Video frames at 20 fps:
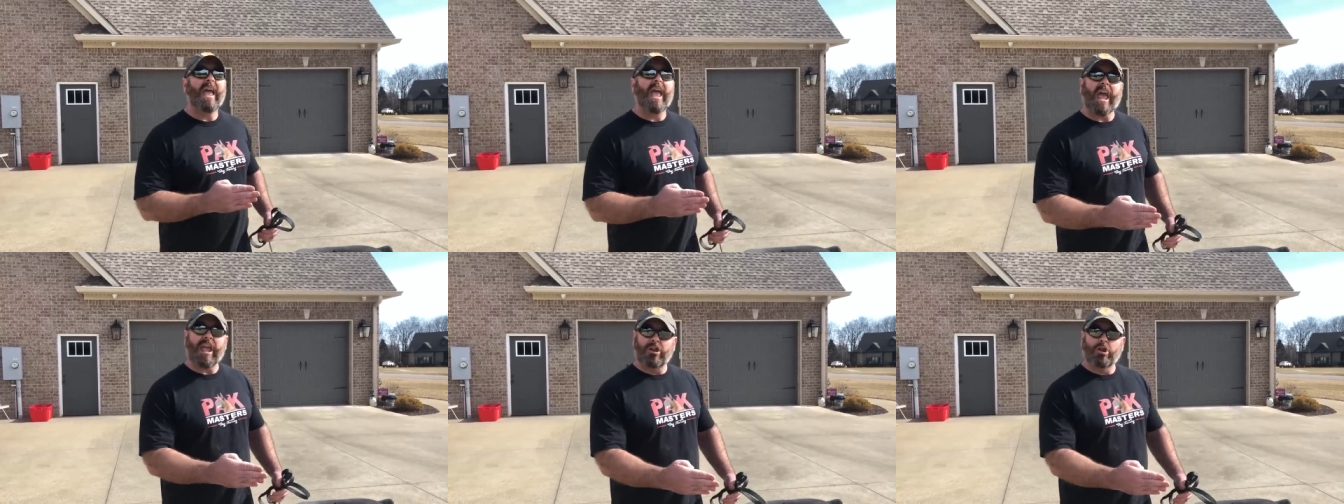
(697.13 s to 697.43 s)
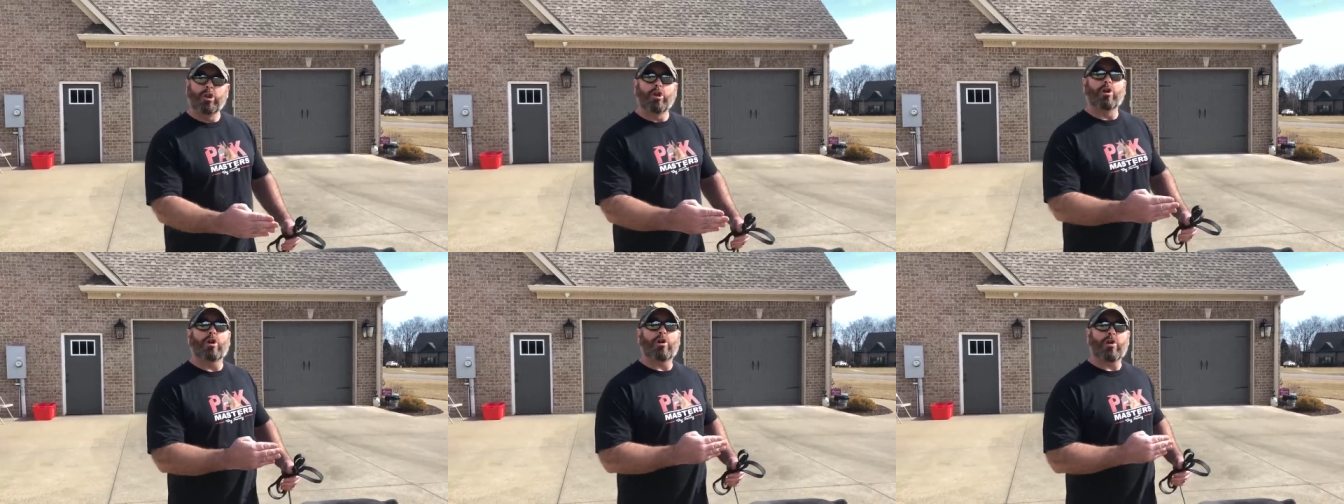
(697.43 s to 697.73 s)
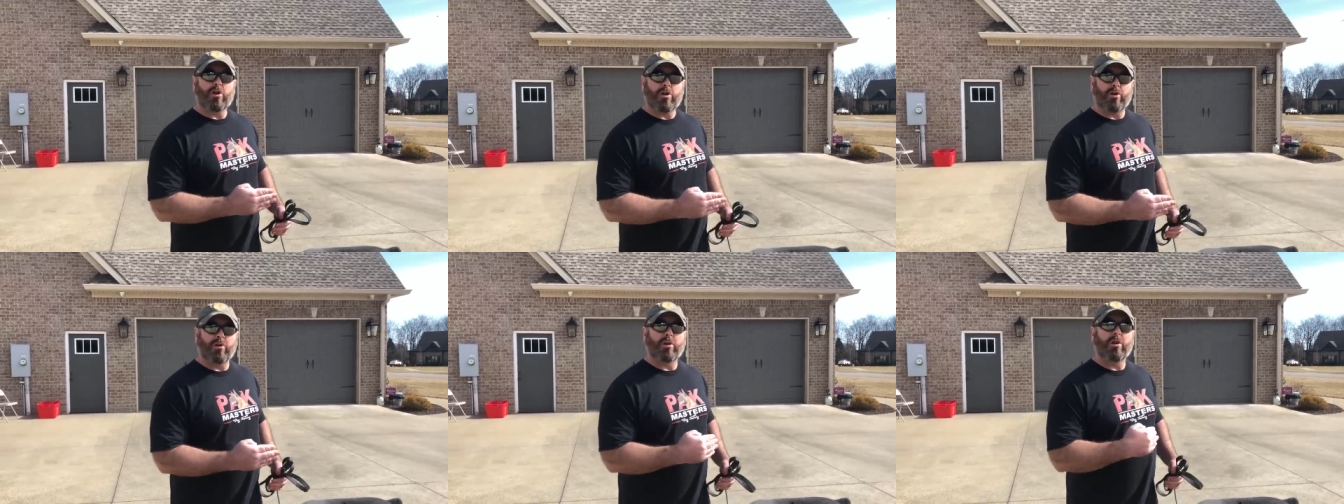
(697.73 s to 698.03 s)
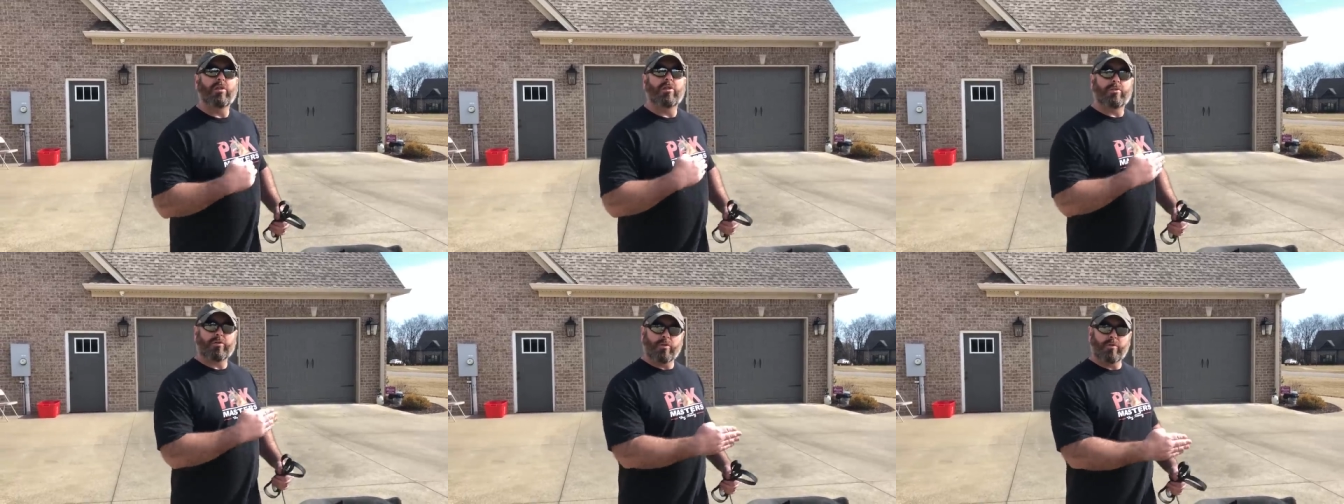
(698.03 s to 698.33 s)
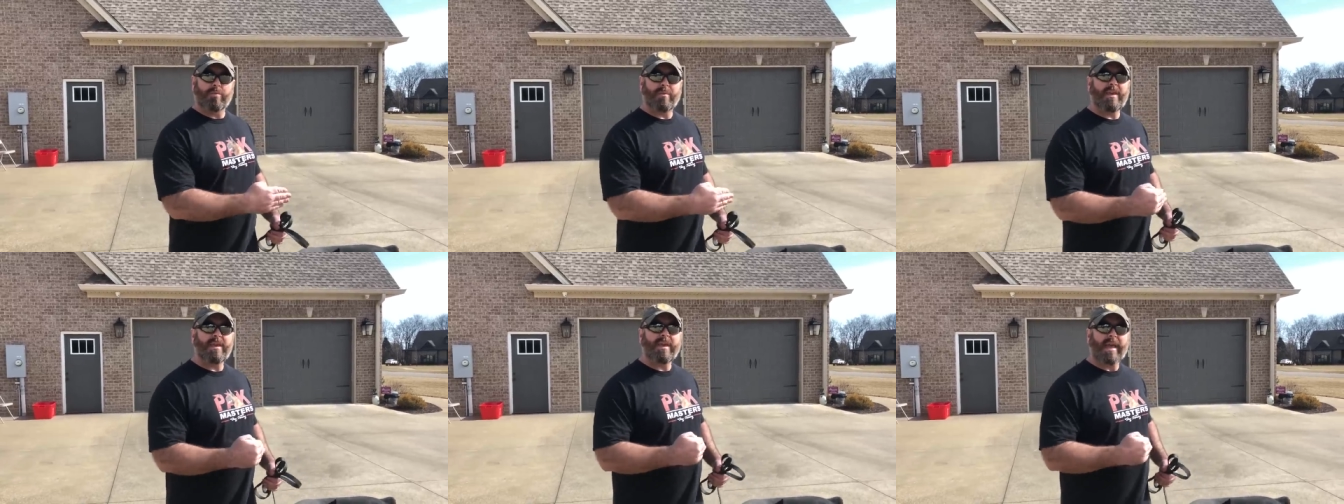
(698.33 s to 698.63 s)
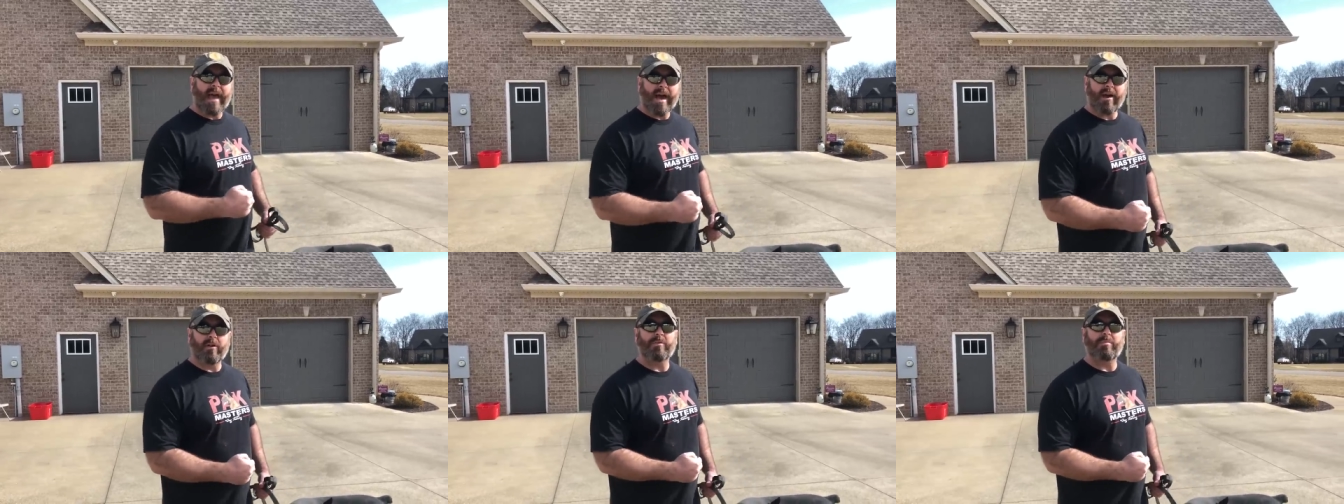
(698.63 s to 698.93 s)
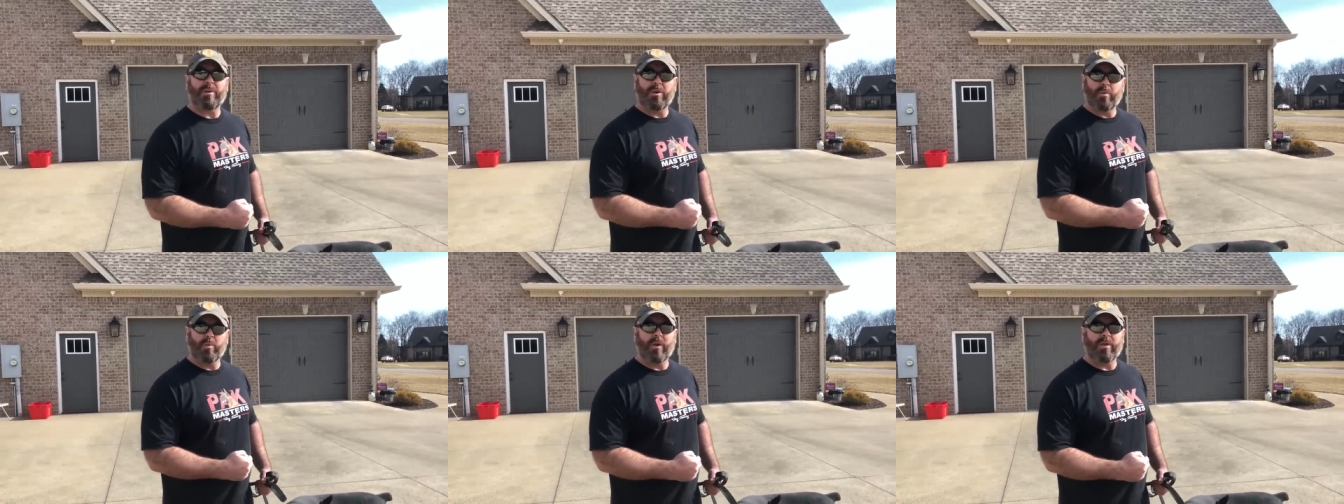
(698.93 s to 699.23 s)
and learn through me how to
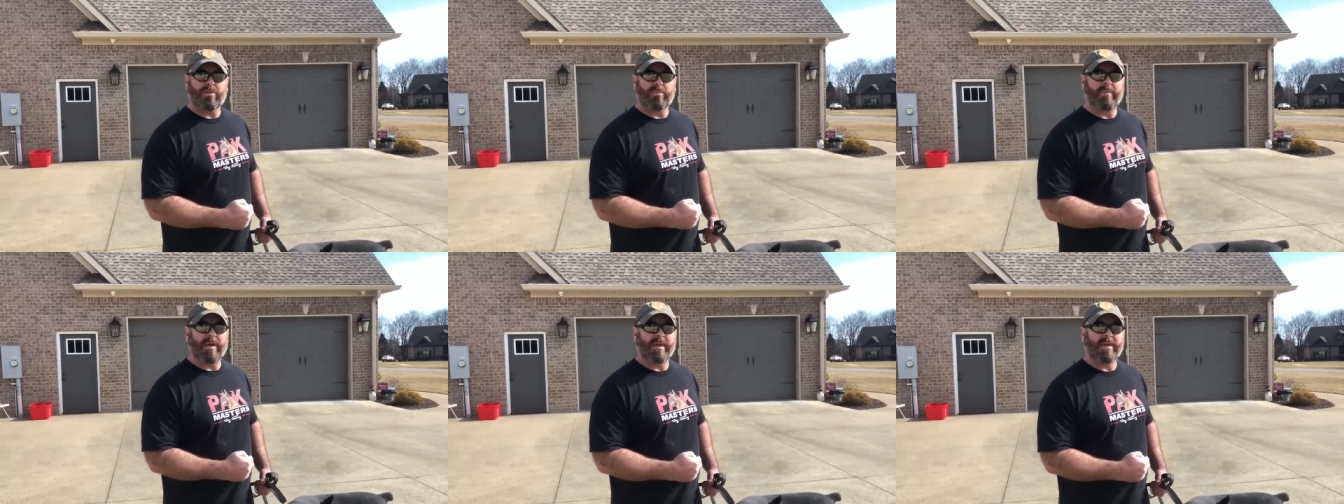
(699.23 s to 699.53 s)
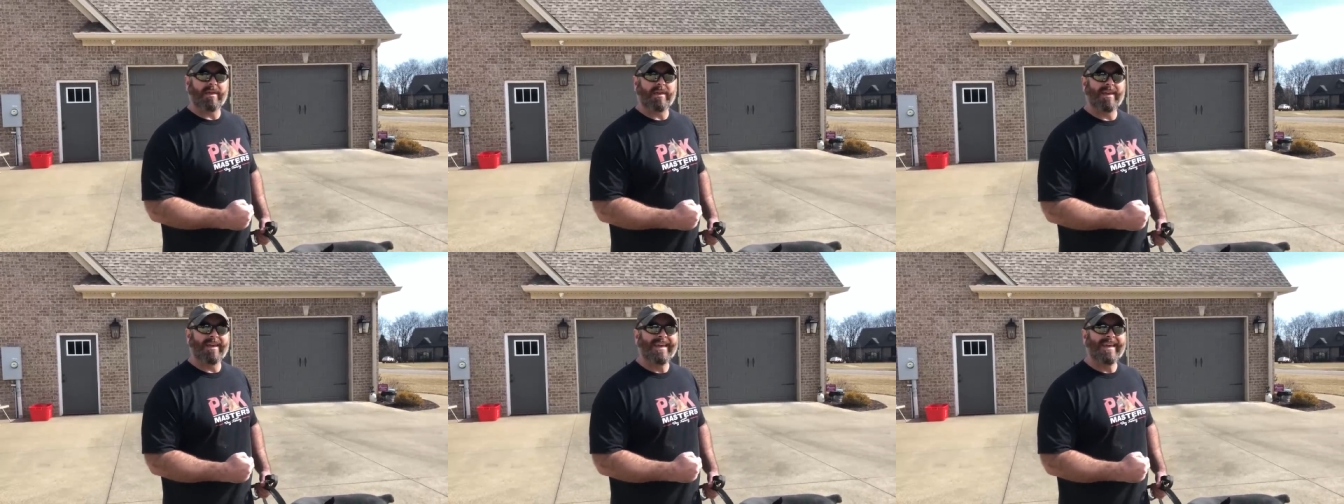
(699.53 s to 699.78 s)
be with me.